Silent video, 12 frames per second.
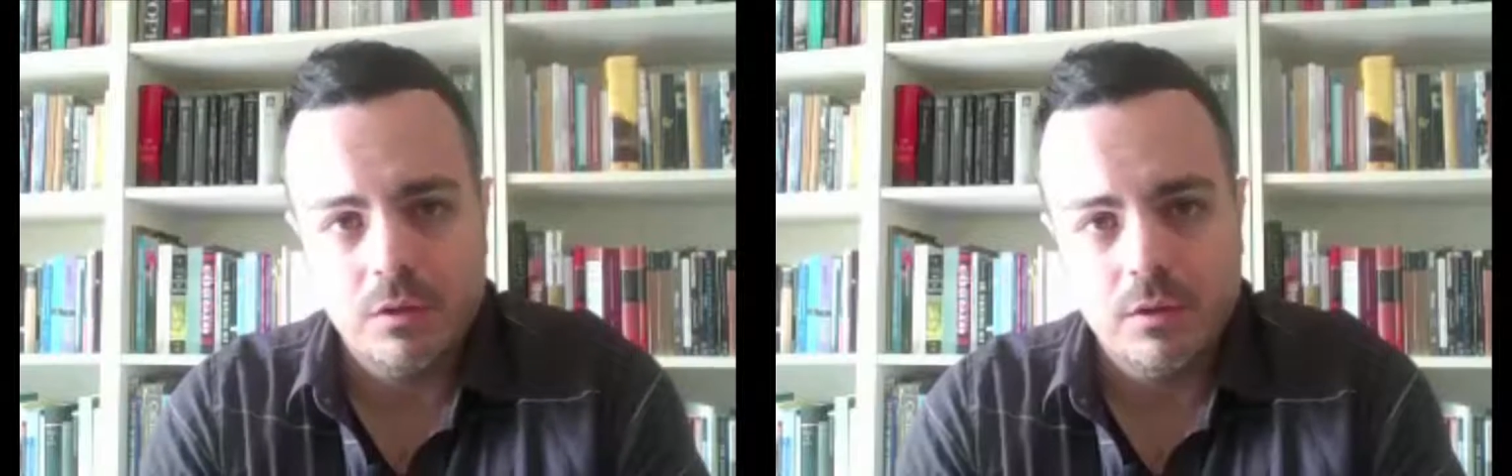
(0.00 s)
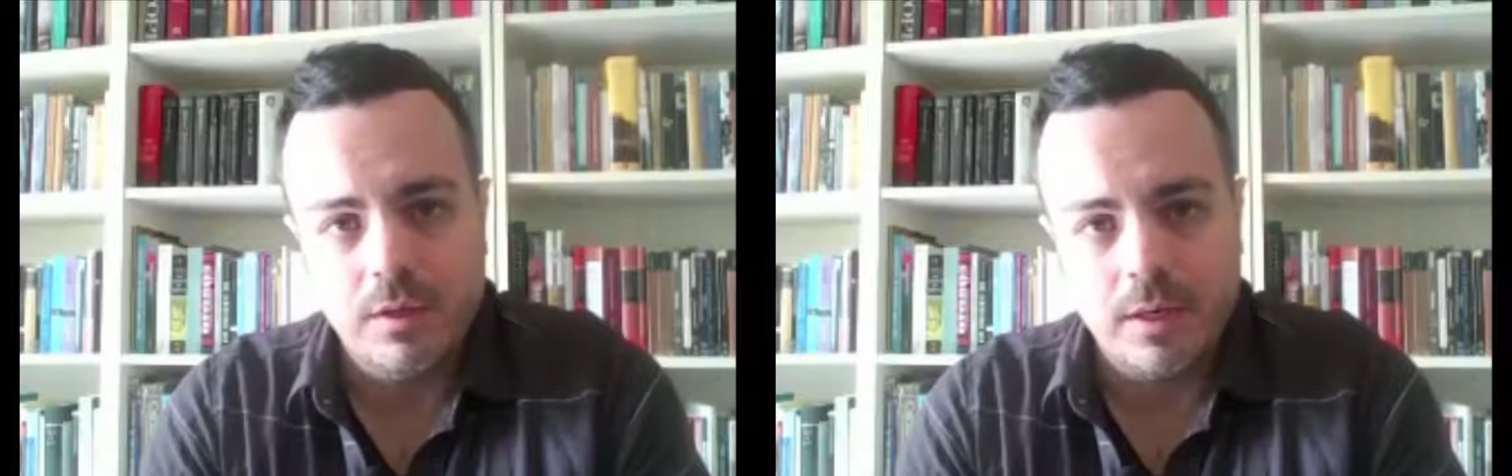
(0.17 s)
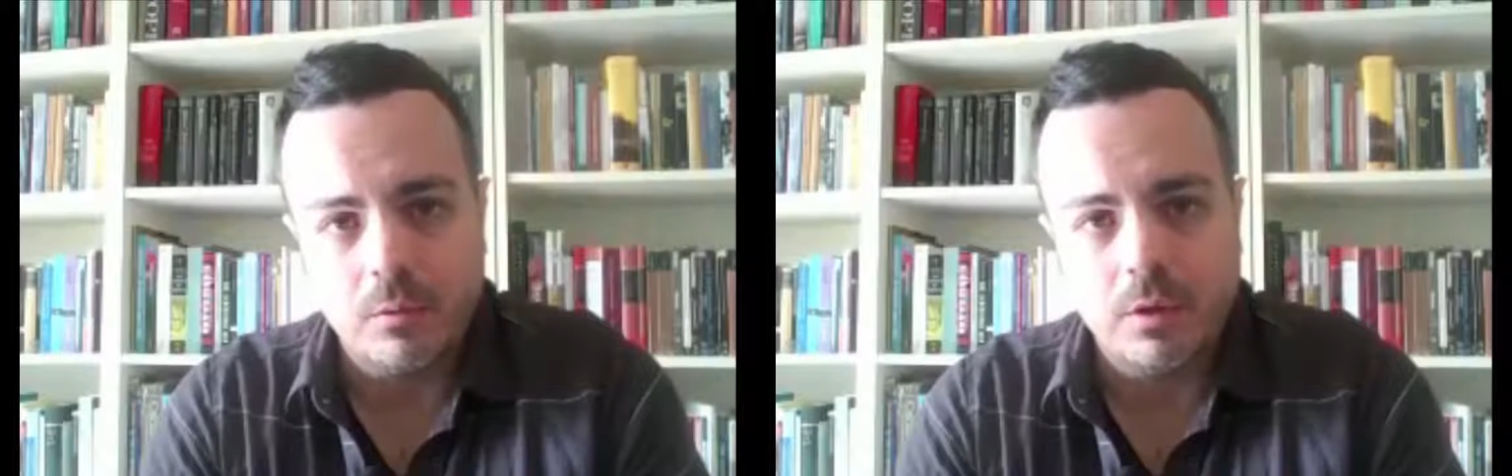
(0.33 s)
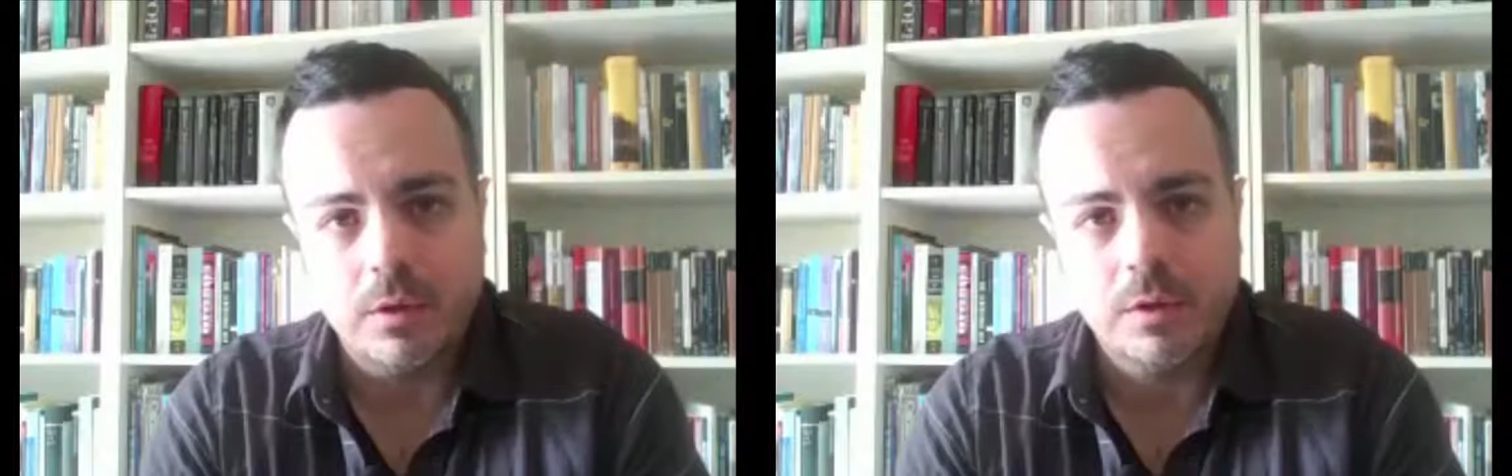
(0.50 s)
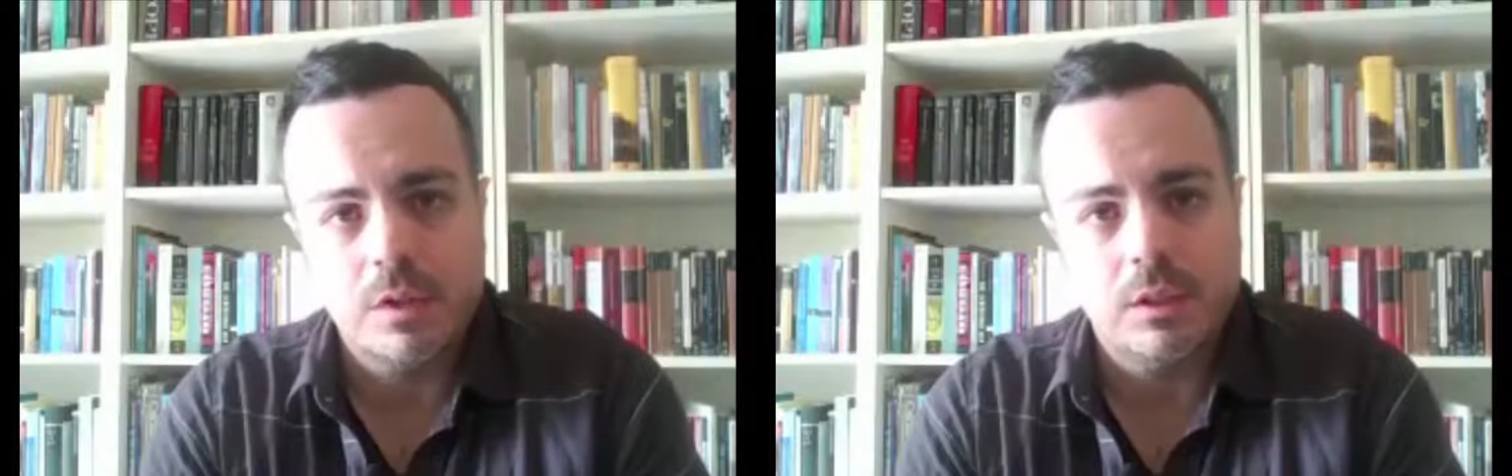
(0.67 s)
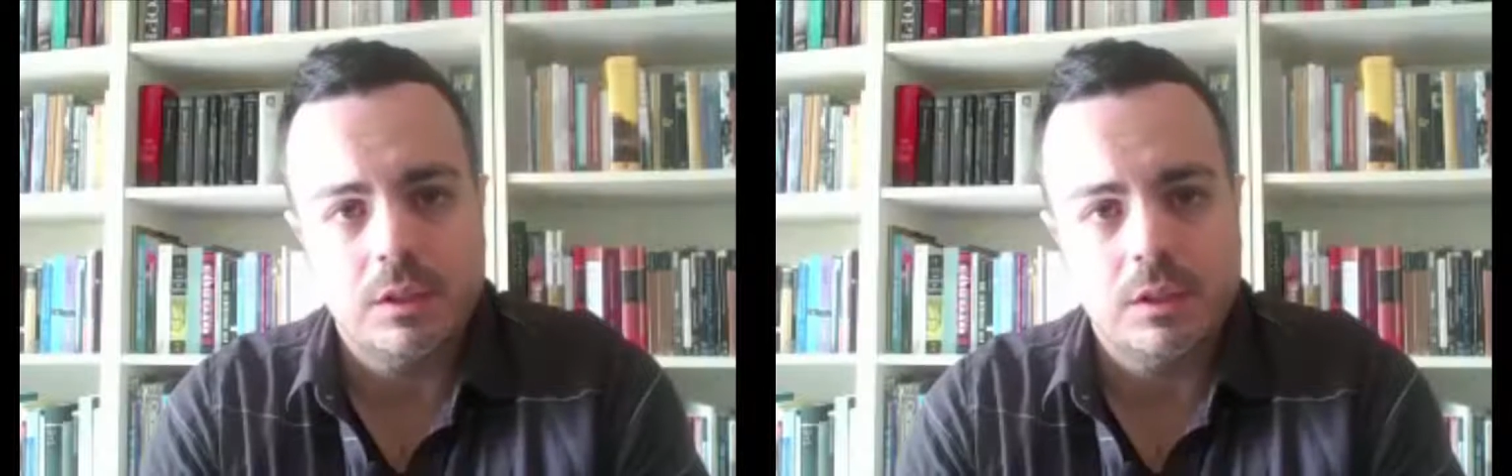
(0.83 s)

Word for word: networks and